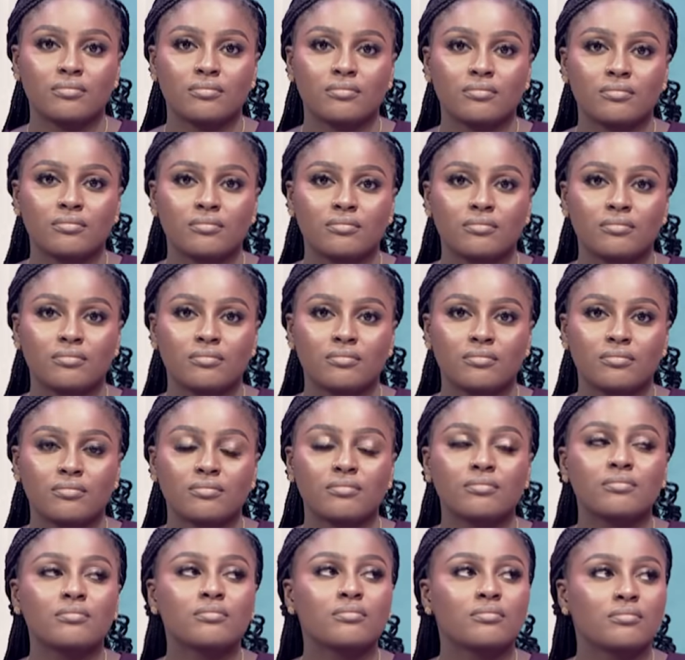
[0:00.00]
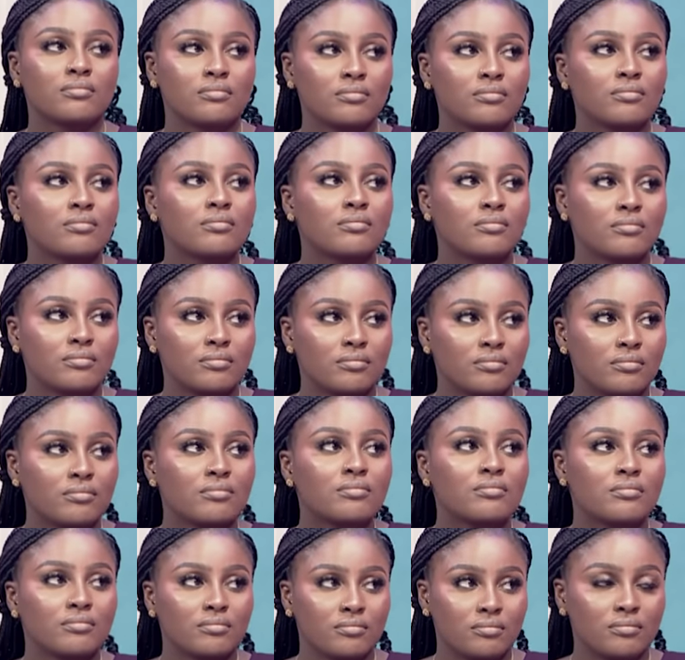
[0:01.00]

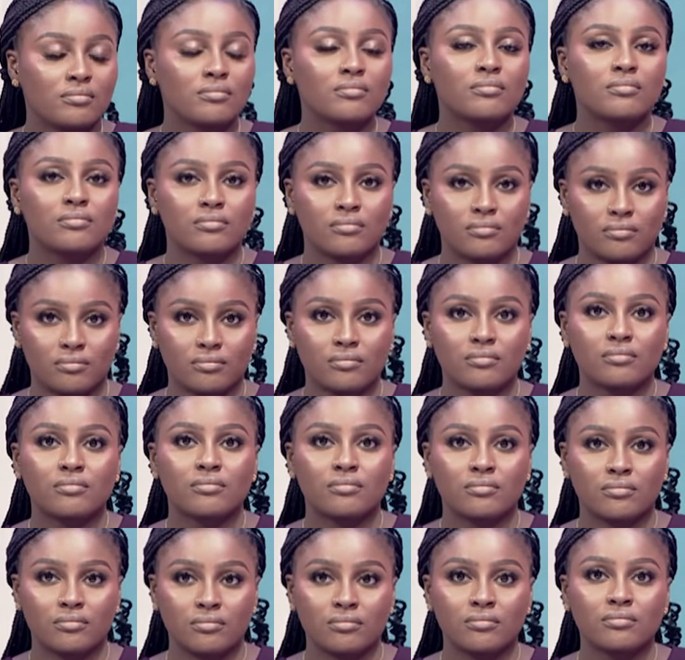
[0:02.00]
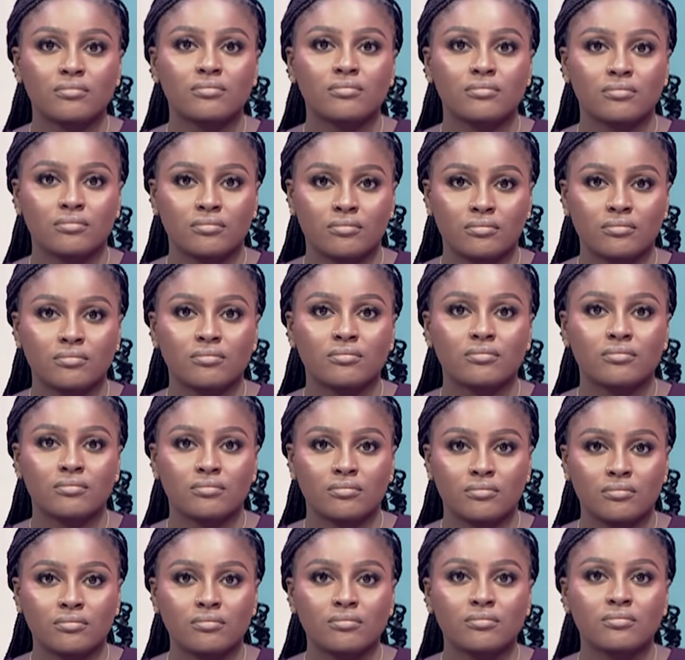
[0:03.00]

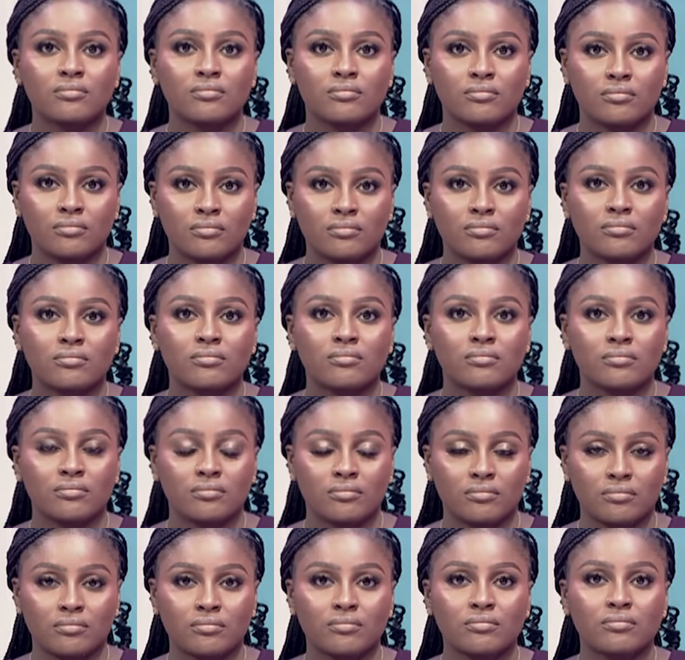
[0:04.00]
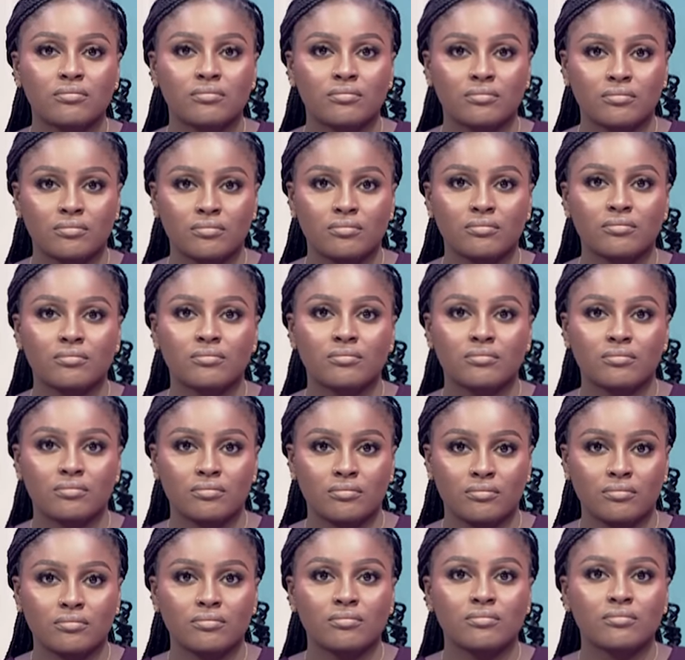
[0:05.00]

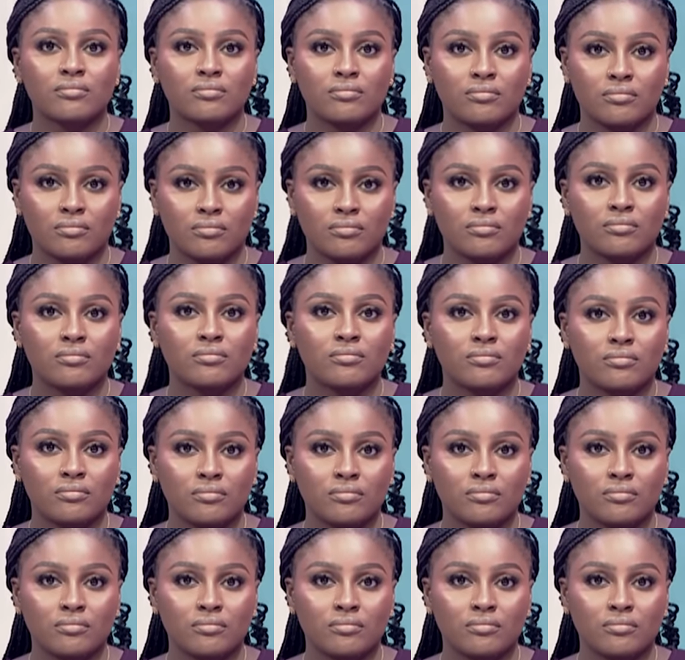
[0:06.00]
(not speaking)